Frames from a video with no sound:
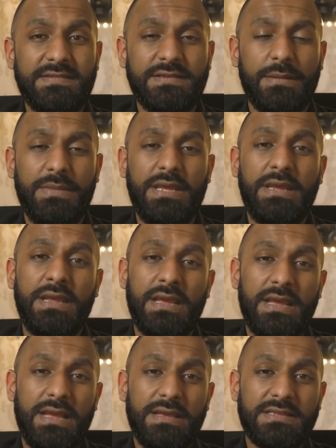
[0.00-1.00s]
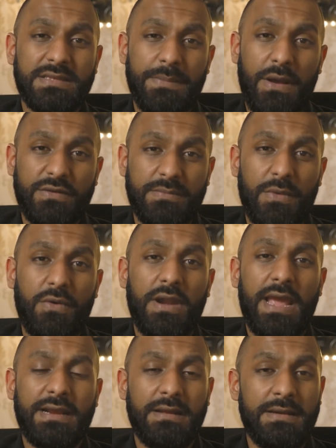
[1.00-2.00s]
to me smells more
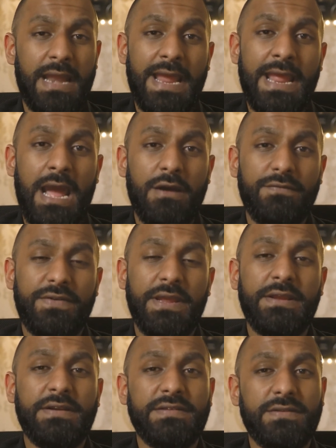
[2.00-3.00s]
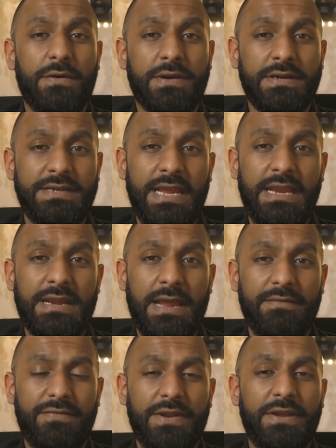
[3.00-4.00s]
like a night out fragrance or a date night
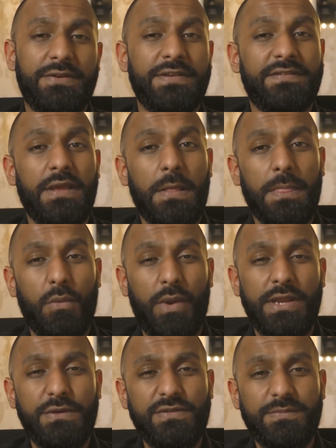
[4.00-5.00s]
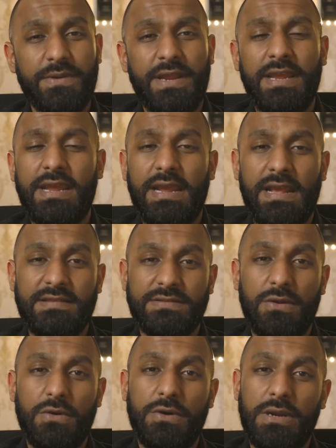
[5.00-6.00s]
fragrance. When you spray it, it's
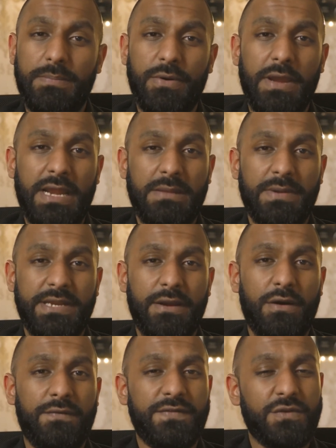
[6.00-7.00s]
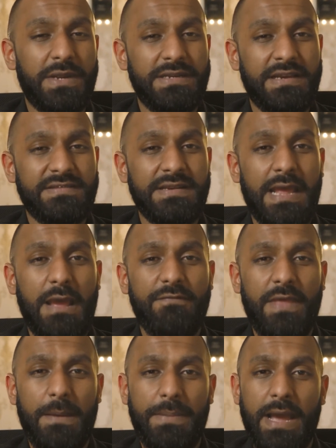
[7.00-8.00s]
not going to put anybody off. So it doesn't have
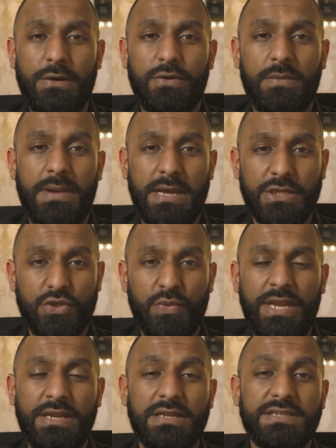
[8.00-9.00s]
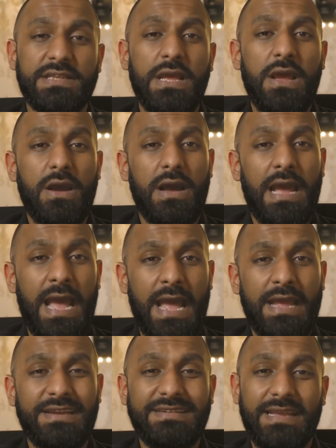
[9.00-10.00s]
that Paco Rabanne sweetness,
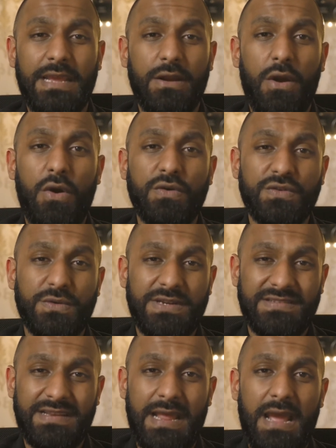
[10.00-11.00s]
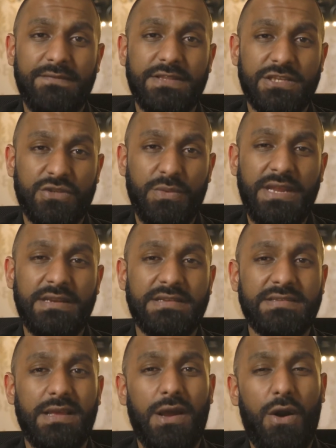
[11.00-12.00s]
and it also doesn't have the
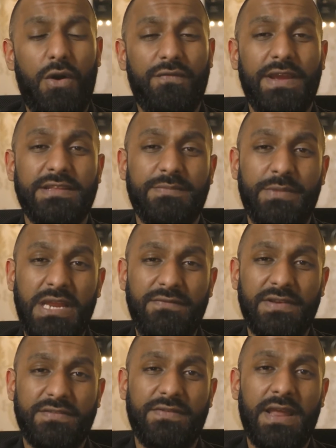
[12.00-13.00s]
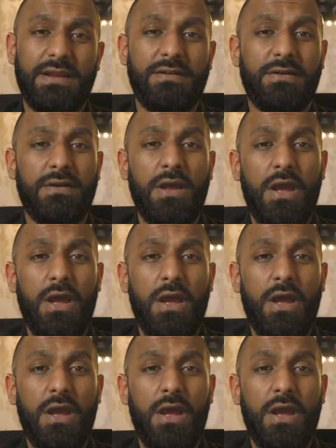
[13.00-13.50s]
sweetness of its previous flanker,